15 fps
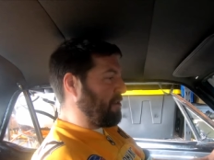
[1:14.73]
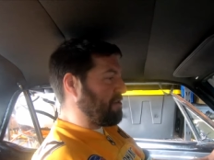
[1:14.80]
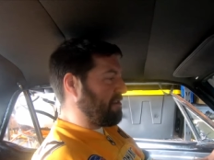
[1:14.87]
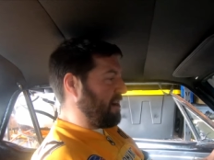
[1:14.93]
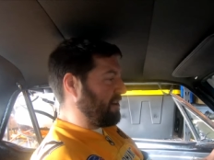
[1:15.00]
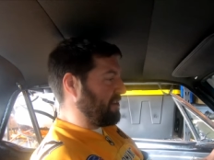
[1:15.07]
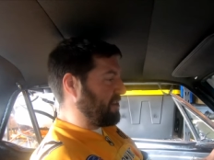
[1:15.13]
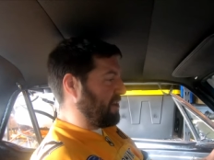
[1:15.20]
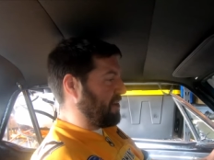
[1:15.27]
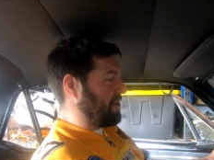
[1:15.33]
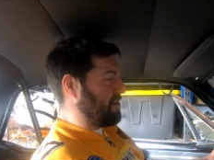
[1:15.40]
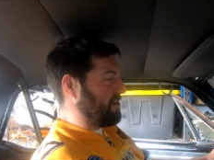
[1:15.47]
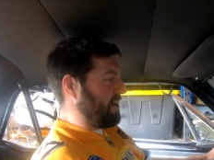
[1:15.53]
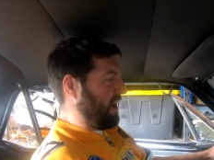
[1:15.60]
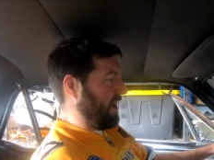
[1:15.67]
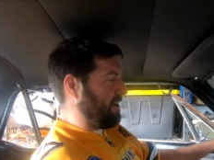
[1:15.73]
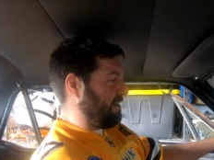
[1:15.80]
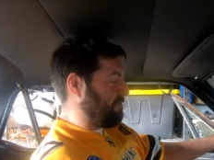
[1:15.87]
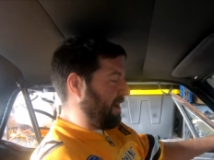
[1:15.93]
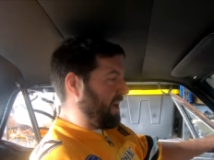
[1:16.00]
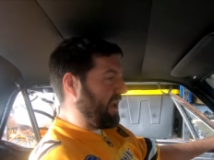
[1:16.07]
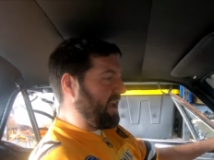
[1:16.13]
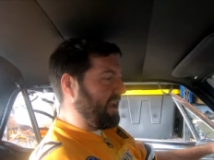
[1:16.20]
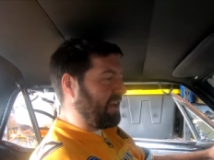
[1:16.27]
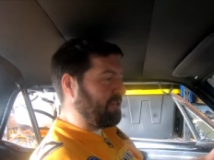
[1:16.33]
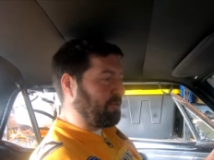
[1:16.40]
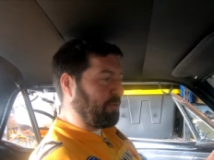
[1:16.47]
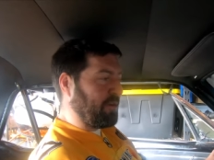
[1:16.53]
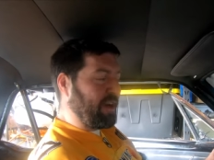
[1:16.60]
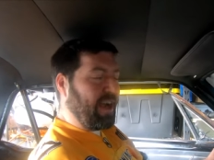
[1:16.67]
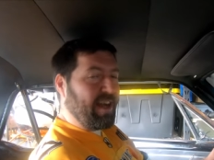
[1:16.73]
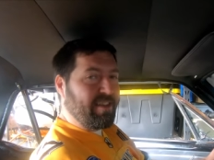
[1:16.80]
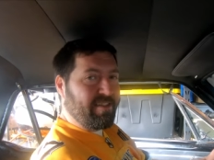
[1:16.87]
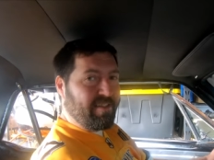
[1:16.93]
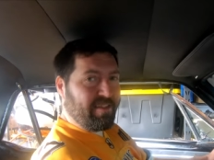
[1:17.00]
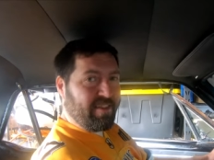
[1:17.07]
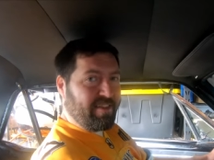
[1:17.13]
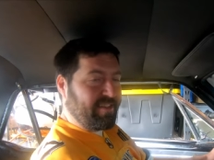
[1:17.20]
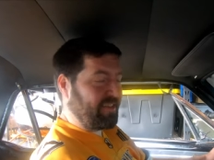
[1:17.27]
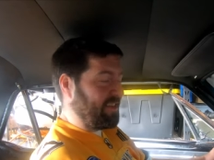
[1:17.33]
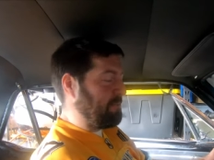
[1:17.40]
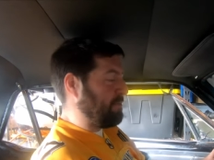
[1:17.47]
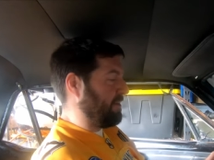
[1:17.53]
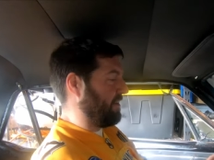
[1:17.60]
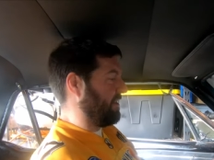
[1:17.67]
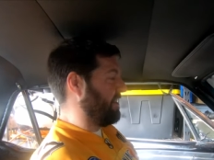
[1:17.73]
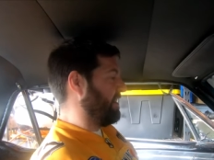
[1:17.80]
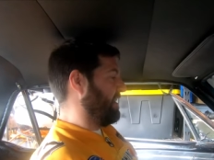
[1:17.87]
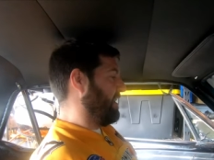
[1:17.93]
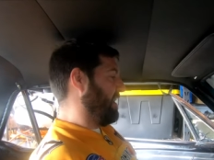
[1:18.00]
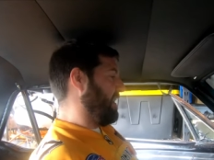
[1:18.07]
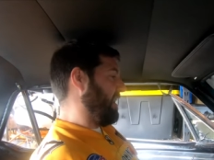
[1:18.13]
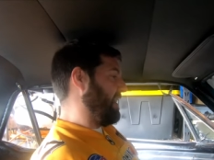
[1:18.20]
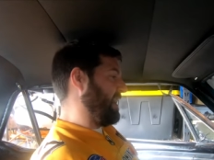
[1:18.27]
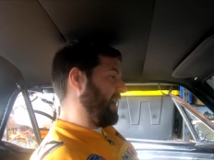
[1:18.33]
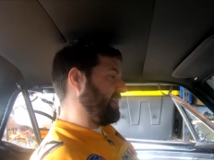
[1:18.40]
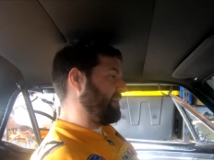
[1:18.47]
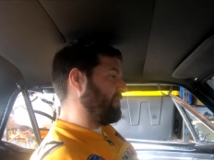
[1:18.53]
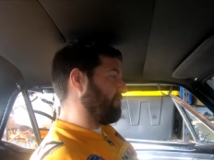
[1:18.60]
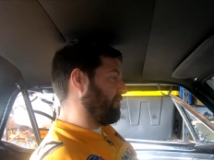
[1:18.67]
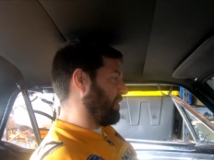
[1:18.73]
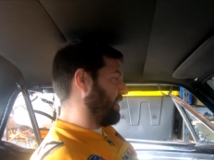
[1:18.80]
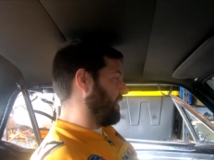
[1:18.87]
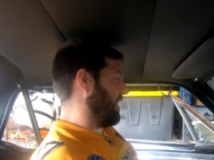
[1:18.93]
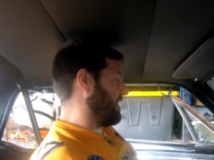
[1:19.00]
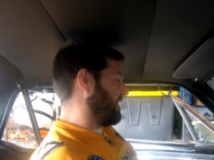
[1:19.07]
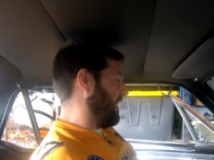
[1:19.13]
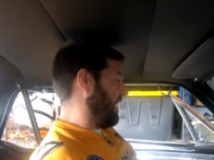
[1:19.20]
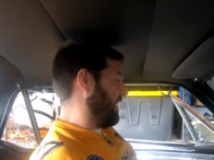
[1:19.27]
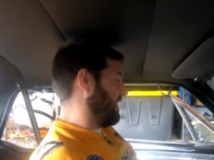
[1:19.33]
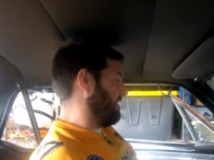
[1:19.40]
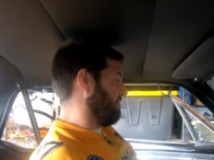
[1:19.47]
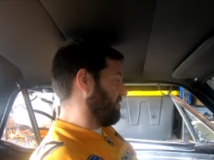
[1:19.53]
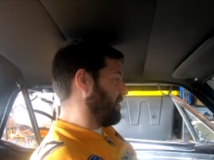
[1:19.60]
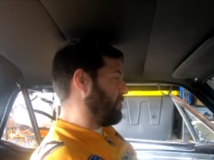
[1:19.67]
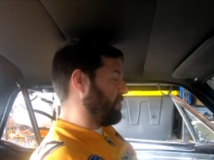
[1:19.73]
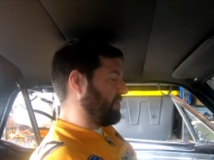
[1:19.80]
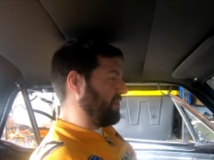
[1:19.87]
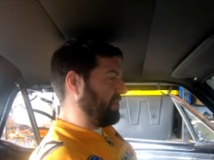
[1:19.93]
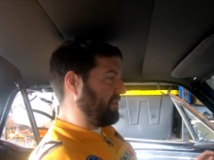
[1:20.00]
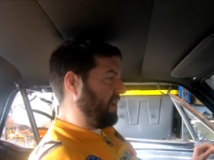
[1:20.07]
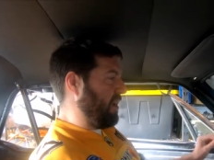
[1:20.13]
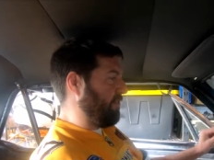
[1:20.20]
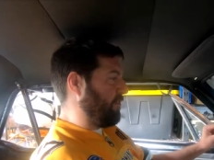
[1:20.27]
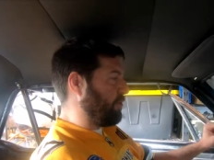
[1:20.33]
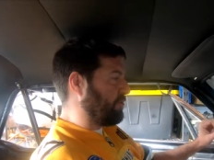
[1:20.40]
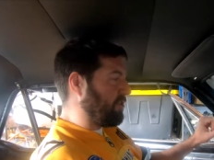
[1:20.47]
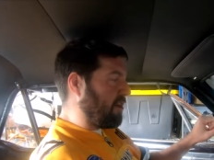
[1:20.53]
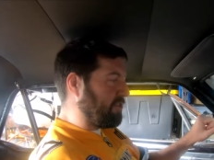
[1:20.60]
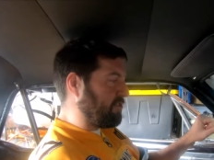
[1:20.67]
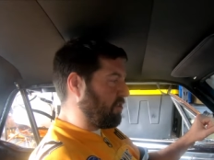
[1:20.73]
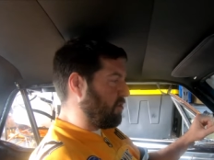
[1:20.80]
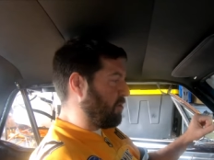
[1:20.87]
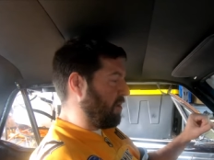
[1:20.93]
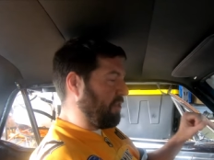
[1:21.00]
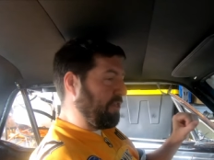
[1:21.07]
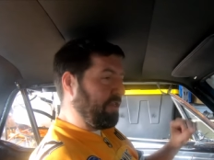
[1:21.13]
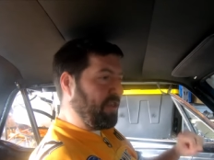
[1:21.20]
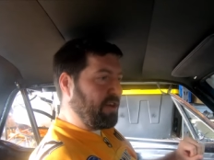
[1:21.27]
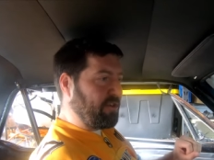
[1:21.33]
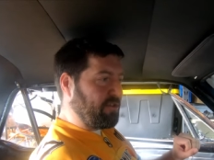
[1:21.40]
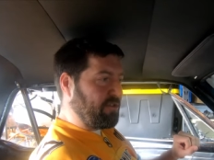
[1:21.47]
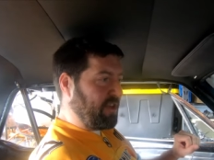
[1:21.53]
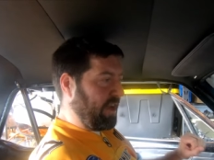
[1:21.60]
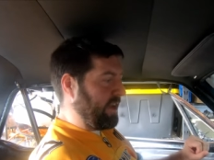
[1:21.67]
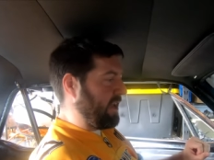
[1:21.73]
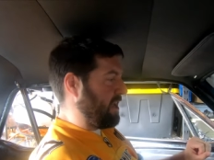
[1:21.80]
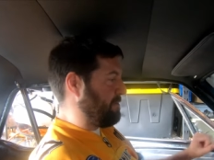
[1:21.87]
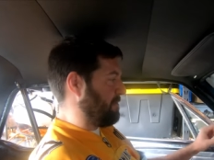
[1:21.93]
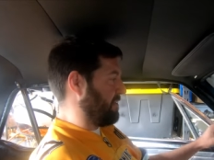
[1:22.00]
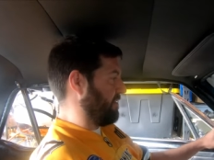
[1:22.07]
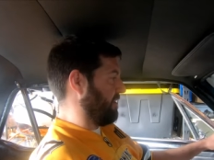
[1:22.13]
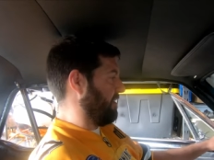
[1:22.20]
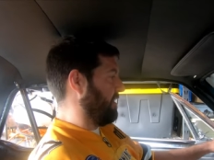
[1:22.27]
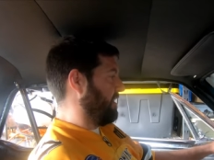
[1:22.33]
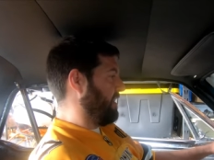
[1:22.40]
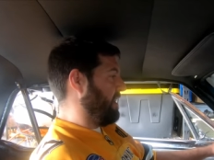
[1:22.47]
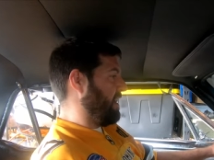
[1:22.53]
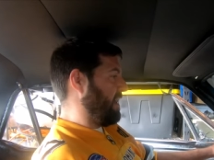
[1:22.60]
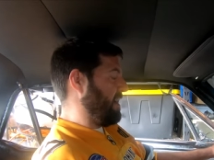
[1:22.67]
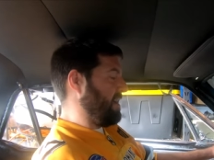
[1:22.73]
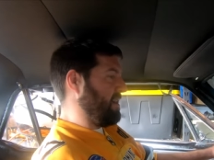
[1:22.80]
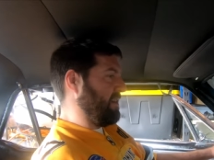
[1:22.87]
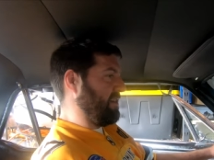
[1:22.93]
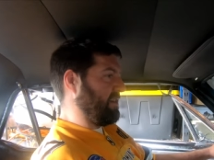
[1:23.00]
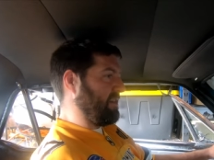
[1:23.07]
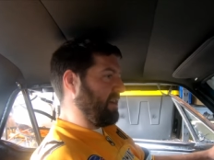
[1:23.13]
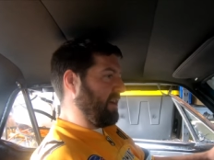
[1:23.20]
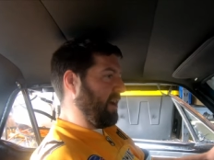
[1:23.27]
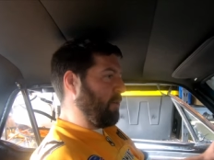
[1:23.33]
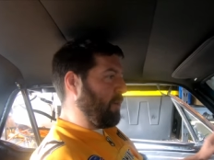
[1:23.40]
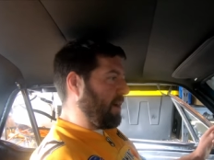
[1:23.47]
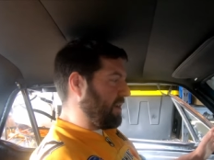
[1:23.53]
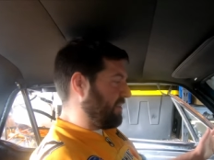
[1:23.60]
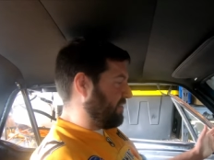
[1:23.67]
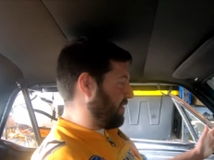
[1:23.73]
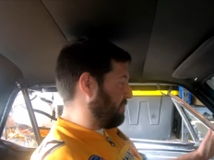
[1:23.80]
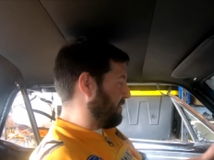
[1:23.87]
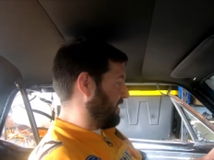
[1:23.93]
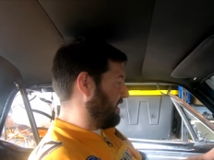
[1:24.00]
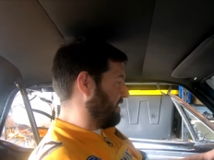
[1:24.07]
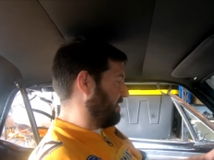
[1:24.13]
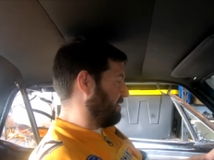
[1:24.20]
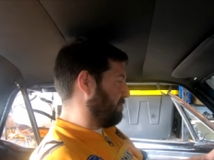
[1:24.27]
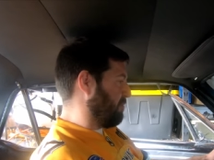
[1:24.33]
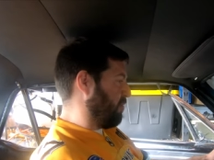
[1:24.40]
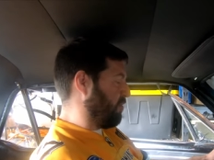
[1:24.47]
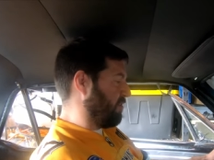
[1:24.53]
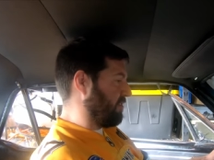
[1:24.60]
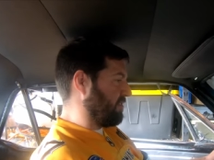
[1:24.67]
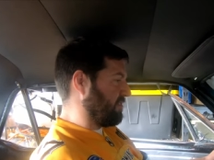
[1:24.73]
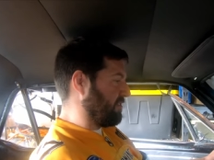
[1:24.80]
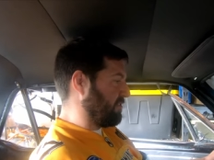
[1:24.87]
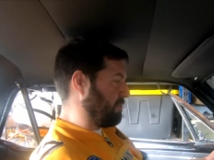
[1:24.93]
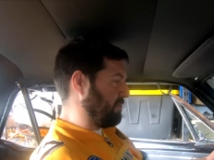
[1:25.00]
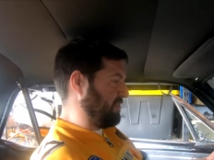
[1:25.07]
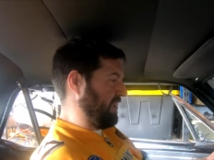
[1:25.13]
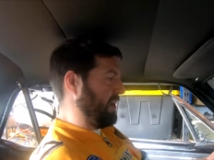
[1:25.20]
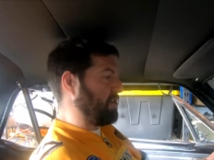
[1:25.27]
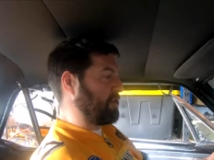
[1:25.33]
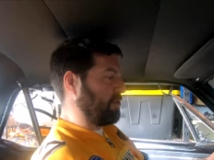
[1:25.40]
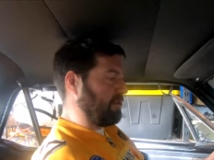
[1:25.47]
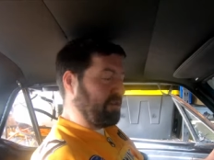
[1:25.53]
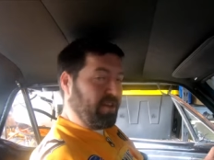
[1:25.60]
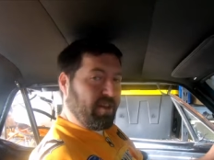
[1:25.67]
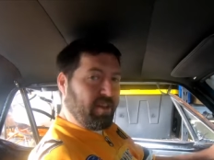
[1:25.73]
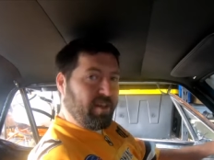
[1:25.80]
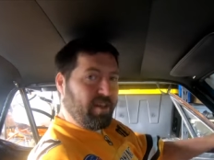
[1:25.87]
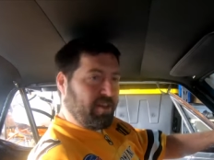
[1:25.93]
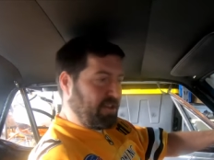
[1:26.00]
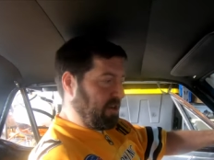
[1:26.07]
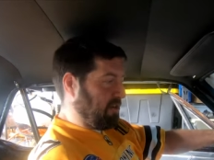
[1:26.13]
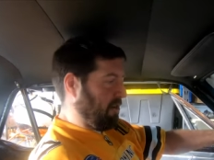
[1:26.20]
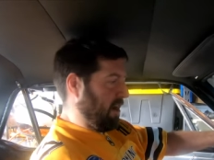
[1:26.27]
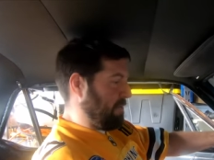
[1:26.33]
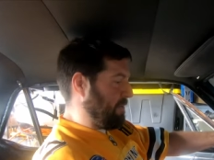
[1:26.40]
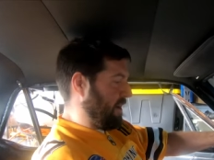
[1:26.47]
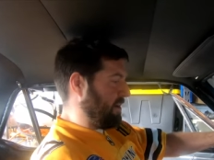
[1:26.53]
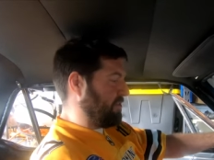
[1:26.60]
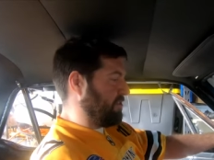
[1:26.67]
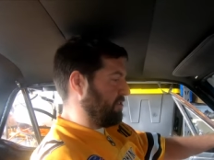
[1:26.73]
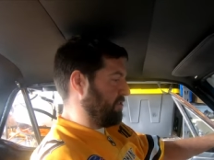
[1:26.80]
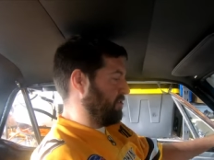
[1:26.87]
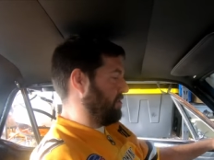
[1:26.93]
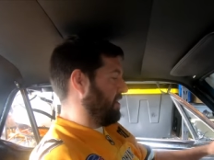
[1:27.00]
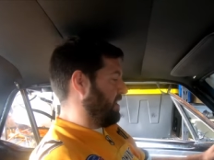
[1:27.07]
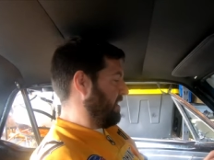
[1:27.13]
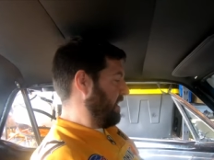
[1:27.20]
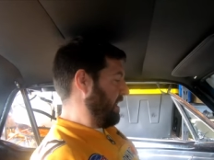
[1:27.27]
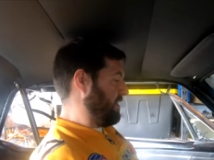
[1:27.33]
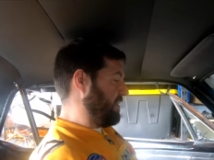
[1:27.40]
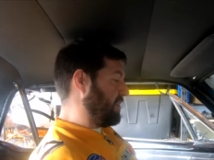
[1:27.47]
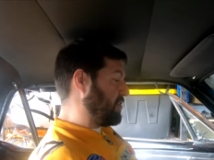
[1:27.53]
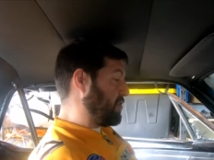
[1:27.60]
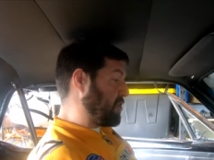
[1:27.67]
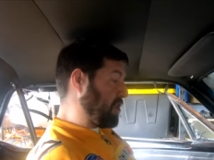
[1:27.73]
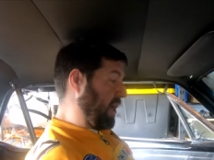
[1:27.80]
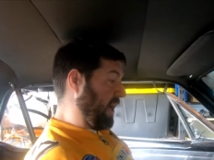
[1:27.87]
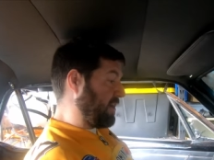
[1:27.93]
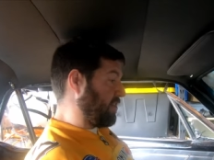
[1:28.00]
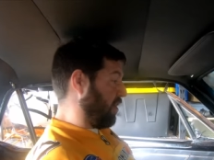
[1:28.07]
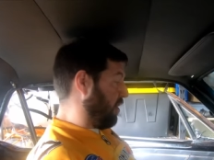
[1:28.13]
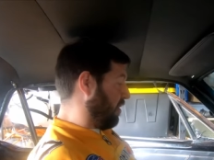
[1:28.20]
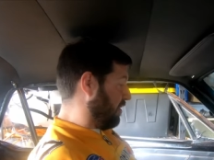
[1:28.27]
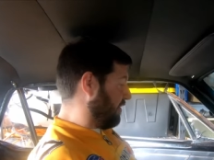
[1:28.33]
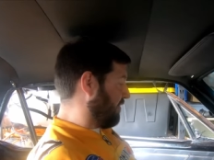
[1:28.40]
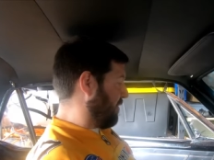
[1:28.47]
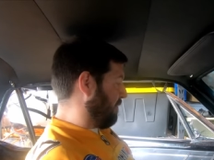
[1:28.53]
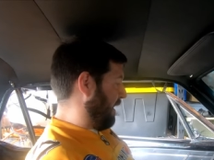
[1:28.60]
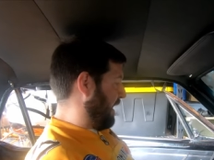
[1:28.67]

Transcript: going around a turn, my hands were constantly slipping. And I didn't really like that. It really wasn't safe. It was also a thinner diameter, and I wanted something more substantial to grab onto. And this checked all of the